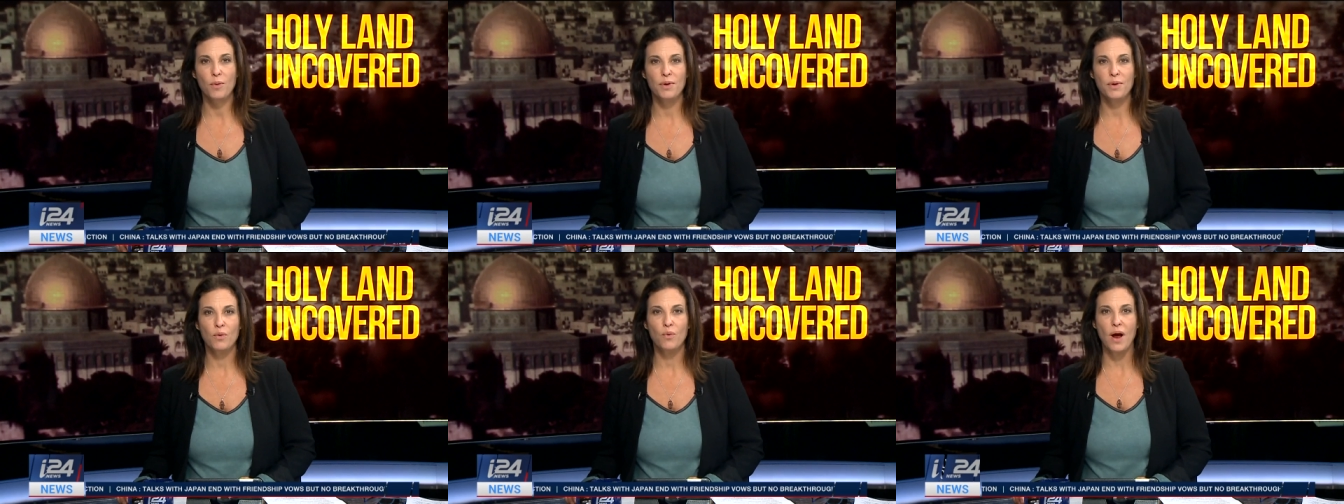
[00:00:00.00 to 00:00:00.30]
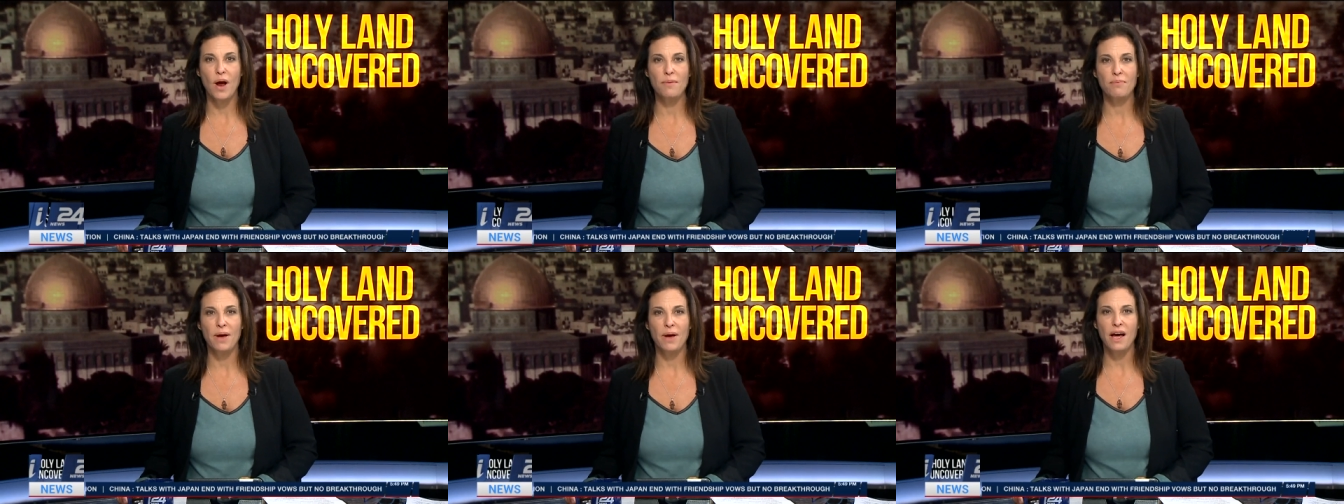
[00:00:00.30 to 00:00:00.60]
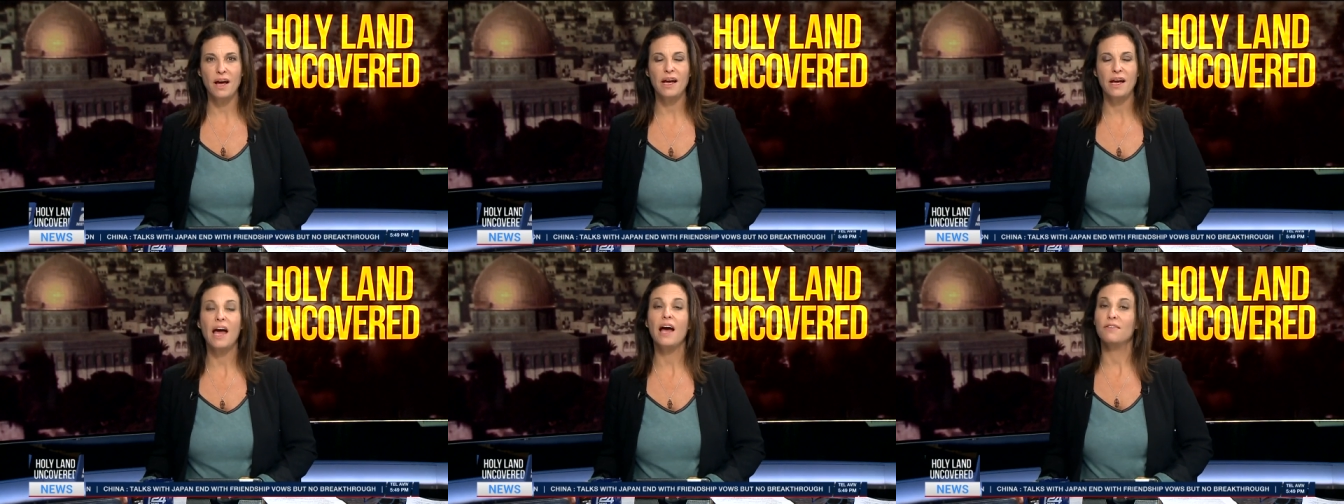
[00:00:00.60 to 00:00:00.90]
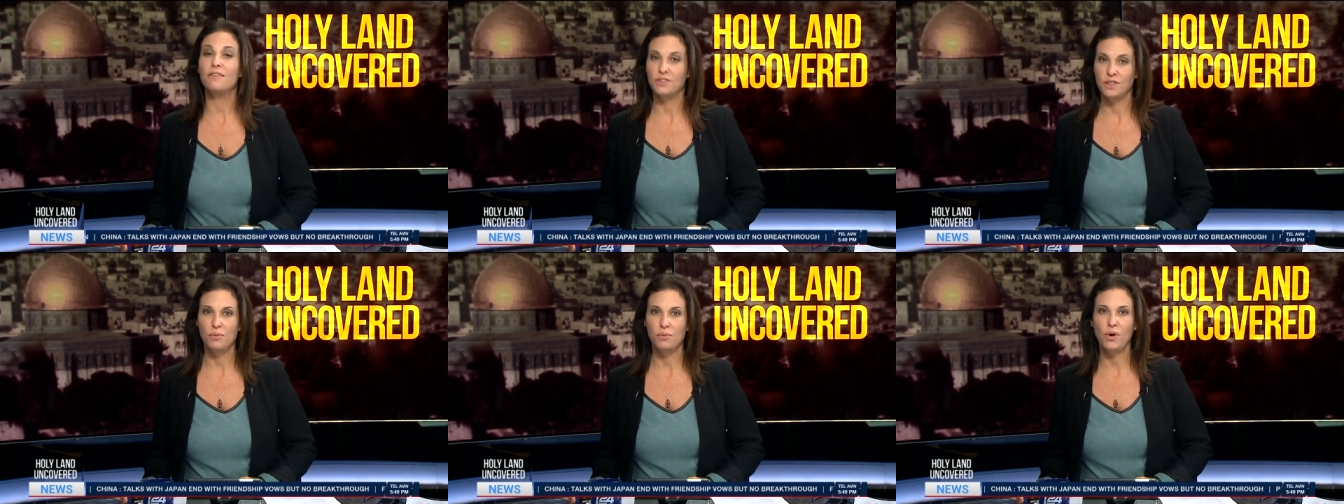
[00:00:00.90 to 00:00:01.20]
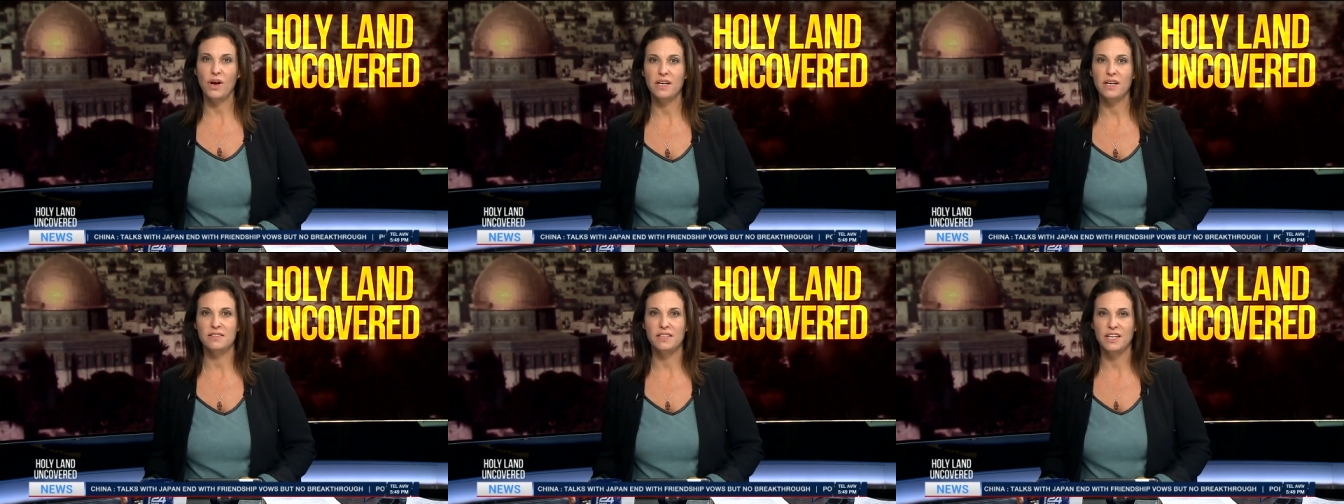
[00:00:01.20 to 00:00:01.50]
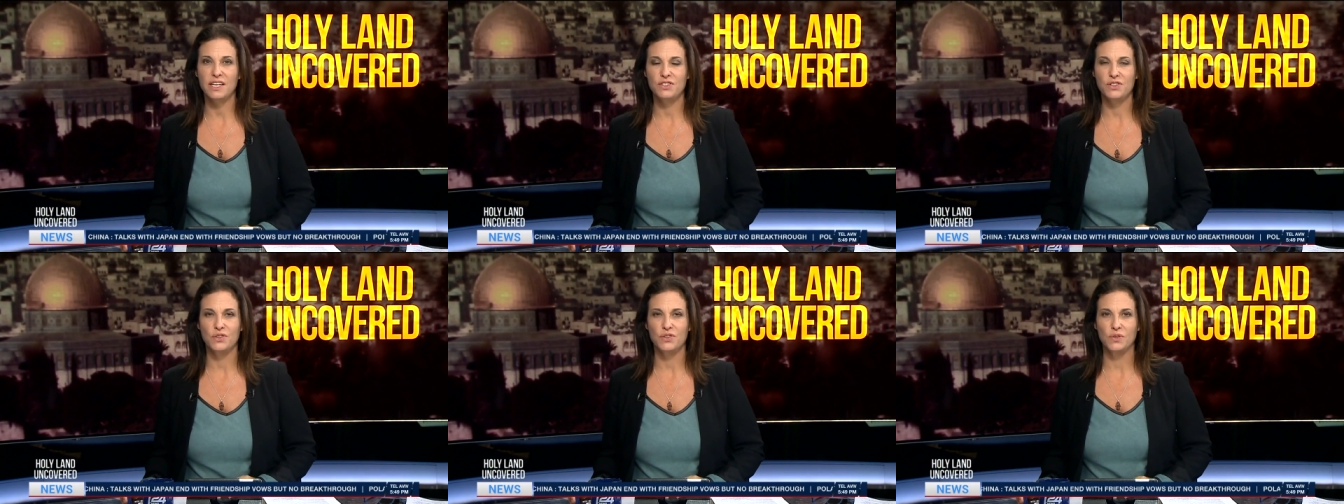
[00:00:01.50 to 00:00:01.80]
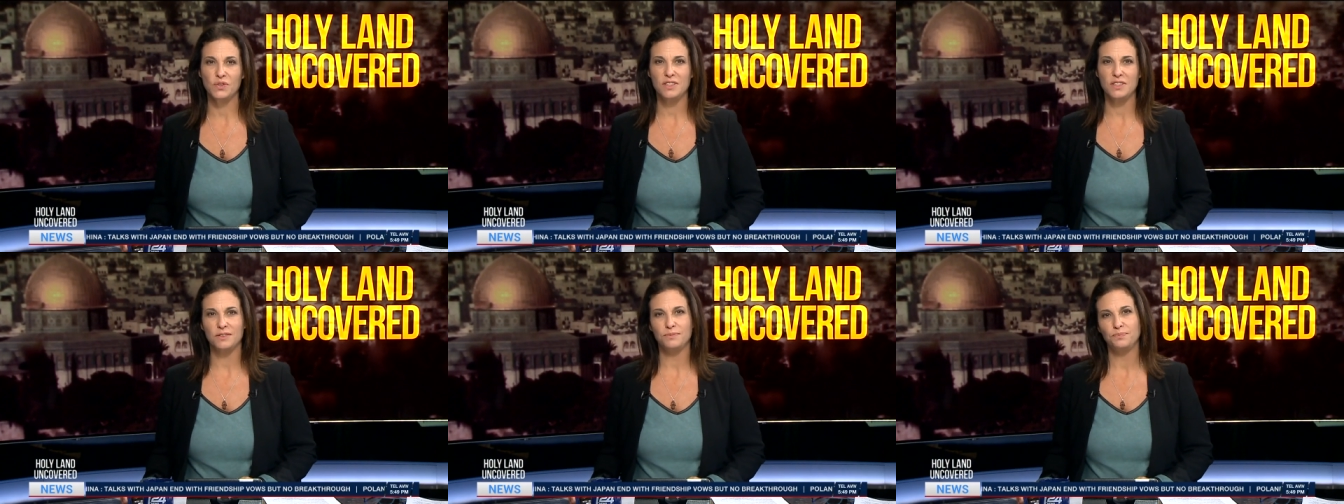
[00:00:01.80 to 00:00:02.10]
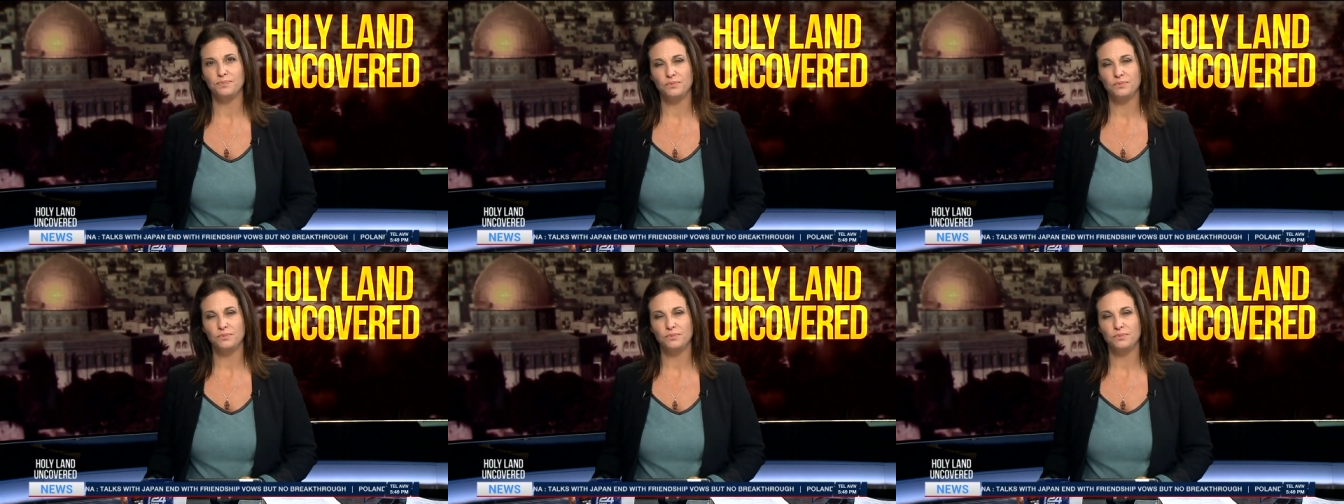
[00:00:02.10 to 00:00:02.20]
will much. be right back after the break. Stay tuned.